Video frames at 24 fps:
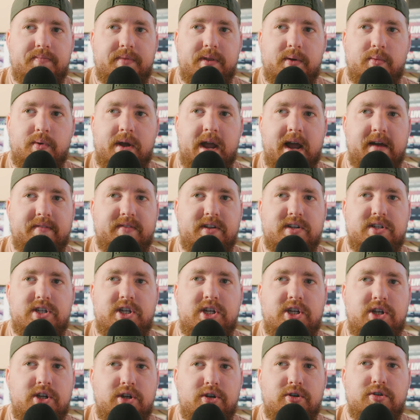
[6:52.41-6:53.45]
We have this
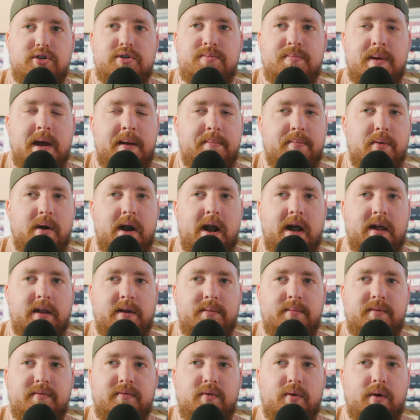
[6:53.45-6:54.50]
huge pep rally
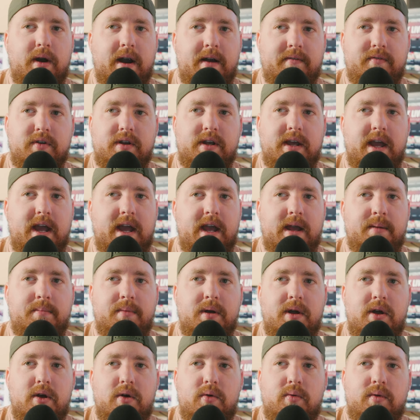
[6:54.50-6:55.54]
before every game.
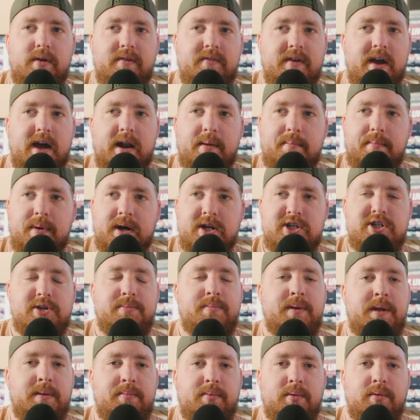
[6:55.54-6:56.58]
We've got a bunch of
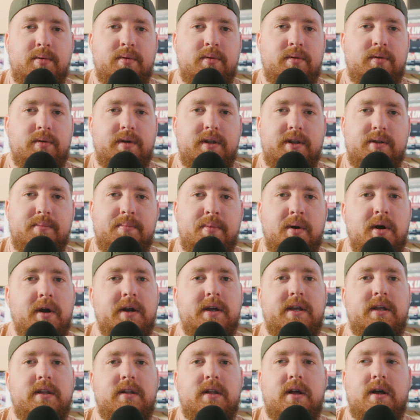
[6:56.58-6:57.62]
people in the
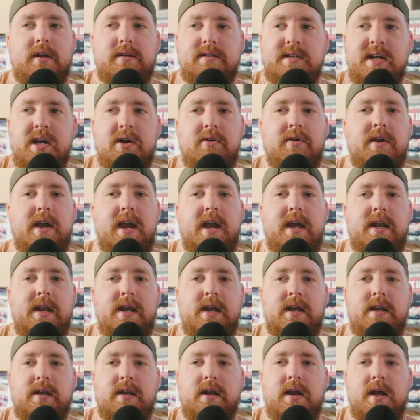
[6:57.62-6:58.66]
parking lot
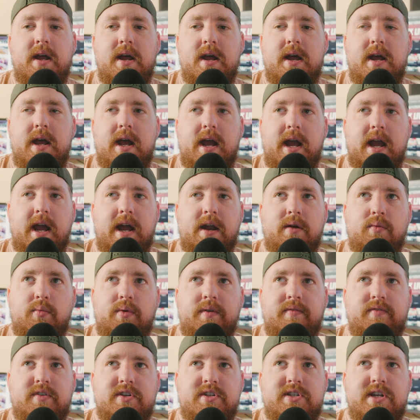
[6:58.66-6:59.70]
tailgating, and
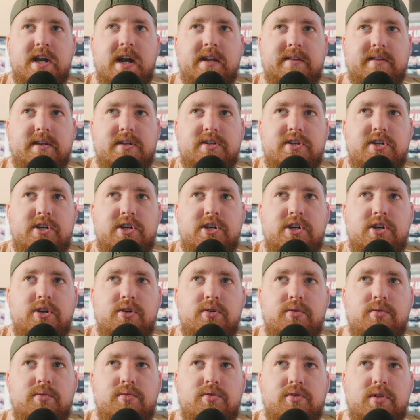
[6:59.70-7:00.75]
we've just got this
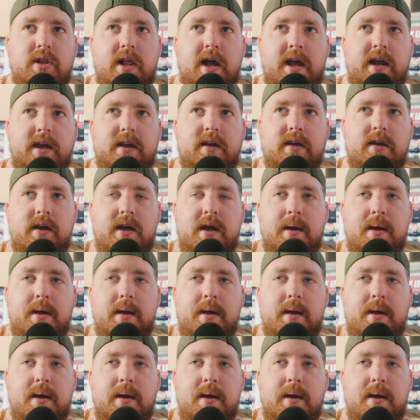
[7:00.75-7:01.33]
huge like